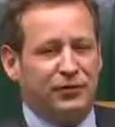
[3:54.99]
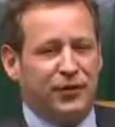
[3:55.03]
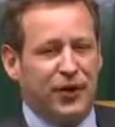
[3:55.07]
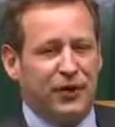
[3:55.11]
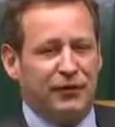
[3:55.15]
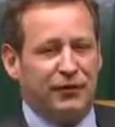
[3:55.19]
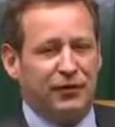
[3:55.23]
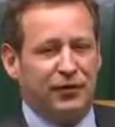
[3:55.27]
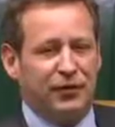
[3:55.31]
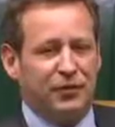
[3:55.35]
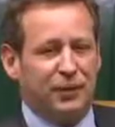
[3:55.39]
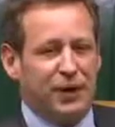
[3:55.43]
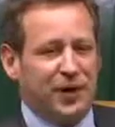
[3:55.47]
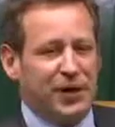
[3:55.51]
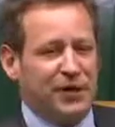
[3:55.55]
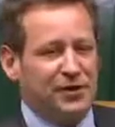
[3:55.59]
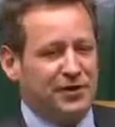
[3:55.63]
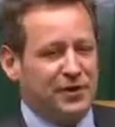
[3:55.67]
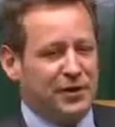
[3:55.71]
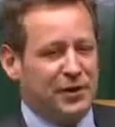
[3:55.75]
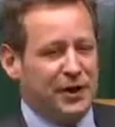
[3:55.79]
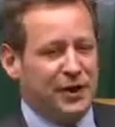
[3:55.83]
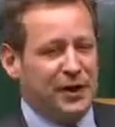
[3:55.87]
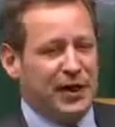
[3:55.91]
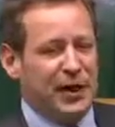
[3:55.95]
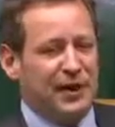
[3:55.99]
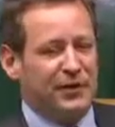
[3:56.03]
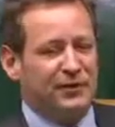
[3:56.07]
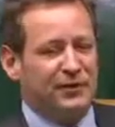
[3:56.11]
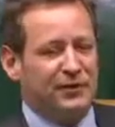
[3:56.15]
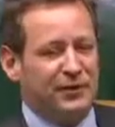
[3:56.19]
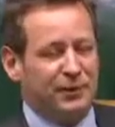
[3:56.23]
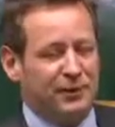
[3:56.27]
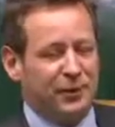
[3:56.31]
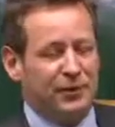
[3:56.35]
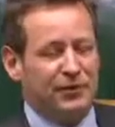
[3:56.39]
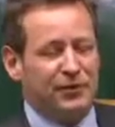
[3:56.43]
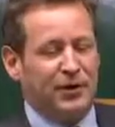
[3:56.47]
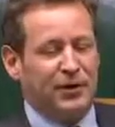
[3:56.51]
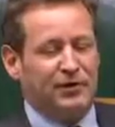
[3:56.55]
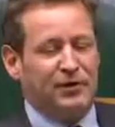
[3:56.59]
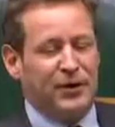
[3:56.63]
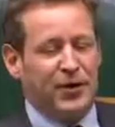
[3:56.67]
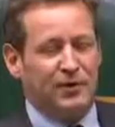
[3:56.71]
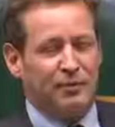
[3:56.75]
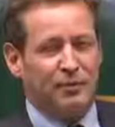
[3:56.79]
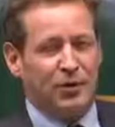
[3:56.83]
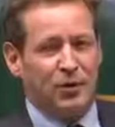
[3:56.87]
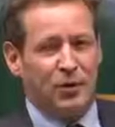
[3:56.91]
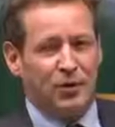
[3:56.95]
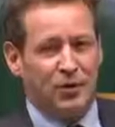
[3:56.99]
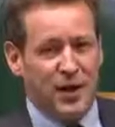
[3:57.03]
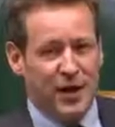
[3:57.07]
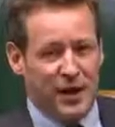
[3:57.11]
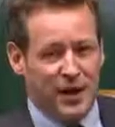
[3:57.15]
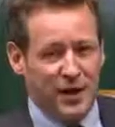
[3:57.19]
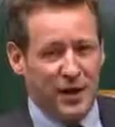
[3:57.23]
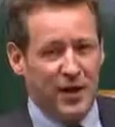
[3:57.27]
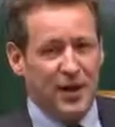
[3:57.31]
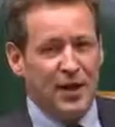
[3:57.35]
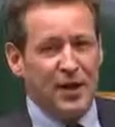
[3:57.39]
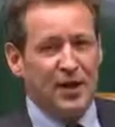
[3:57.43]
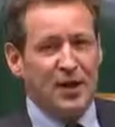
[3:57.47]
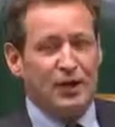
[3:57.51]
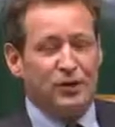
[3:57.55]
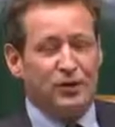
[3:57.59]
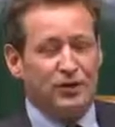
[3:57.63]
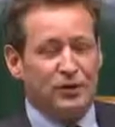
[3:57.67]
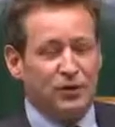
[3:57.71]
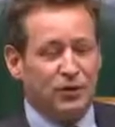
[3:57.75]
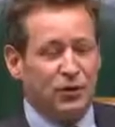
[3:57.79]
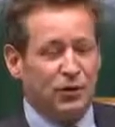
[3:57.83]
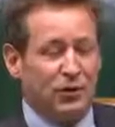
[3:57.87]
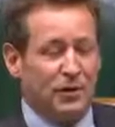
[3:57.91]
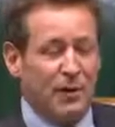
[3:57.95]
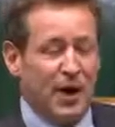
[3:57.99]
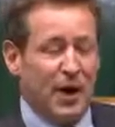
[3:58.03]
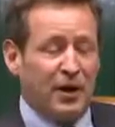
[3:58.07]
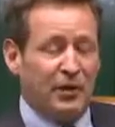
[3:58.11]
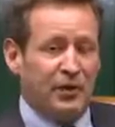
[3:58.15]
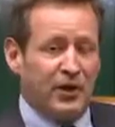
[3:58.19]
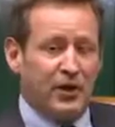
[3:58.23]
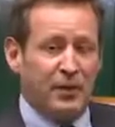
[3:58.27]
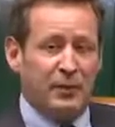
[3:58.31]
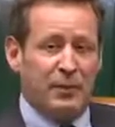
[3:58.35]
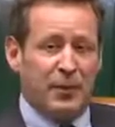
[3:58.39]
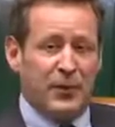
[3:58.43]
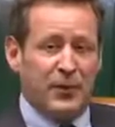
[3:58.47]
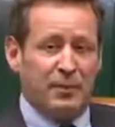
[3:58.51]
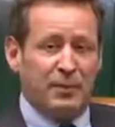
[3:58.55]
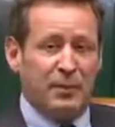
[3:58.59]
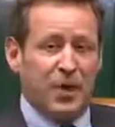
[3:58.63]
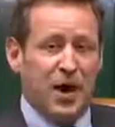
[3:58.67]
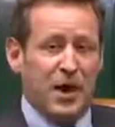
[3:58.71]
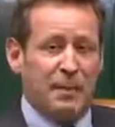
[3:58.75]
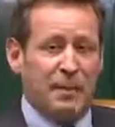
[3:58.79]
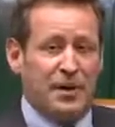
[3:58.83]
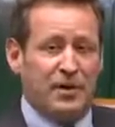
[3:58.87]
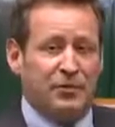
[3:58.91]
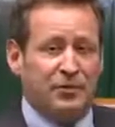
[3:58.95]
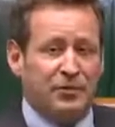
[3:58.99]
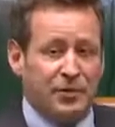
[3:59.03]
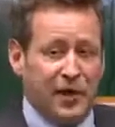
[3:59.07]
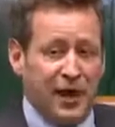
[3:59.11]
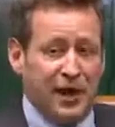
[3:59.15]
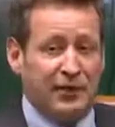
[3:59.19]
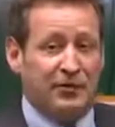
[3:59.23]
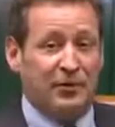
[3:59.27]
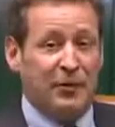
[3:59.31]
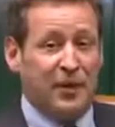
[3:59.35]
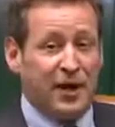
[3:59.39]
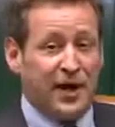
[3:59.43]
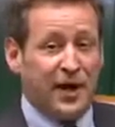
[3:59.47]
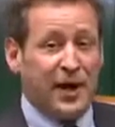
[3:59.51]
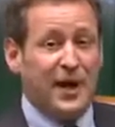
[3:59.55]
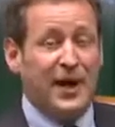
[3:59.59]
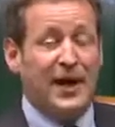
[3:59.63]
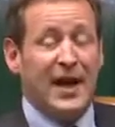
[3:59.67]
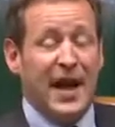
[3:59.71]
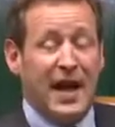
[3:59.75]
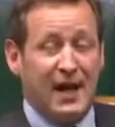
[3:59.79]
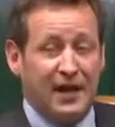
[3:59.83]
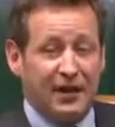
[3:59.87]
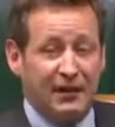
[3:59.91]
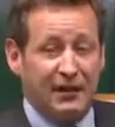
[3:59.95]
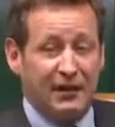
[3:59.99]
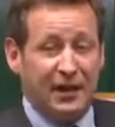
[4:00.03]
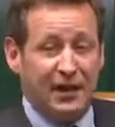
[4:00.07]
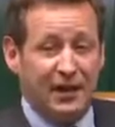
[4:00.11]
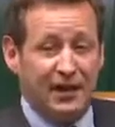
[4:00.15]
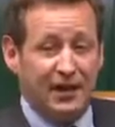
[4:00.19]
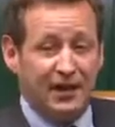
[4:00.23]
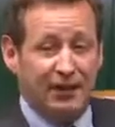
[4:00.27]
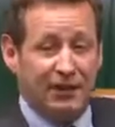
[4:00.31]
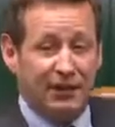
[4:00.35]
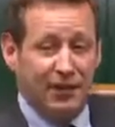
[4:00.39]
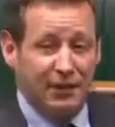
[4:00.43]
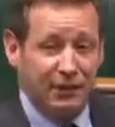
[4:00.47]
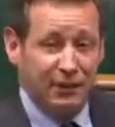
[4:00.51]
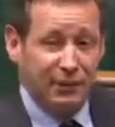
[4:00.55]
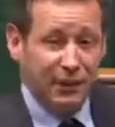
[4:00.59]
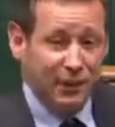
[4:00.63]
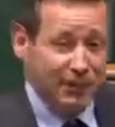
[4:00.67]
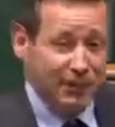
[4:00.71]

service obligation allows someone who doesn't have broadband to demand it. When the Prime Minister announced it, he had indeed consulted